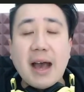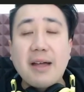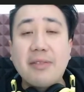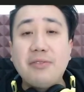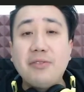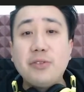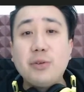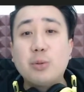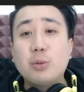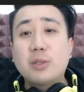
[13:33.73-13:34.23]

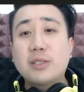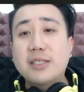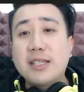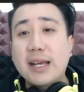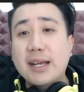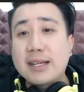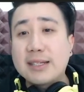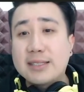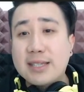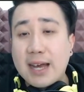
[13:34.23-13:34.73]
Your
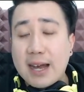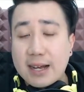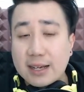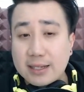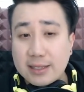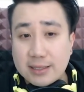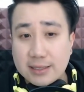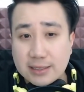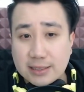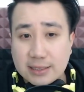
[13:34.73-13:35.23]
second
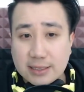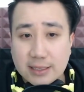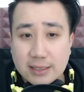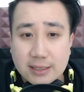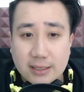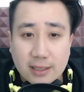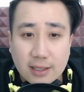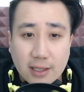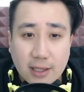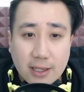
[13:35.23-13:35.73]
target is
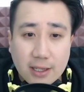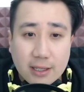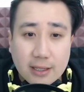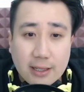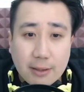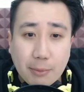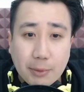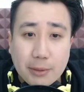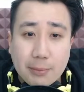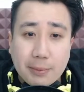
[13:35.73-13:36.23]
this.
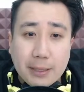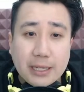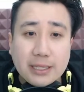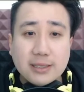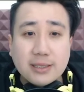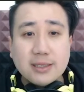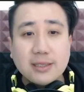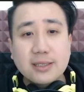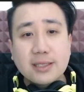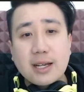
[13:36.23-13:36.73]
Then when you play
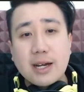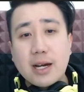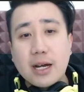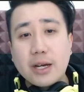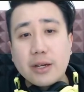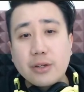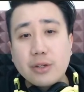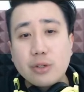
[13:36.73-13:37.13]
this card,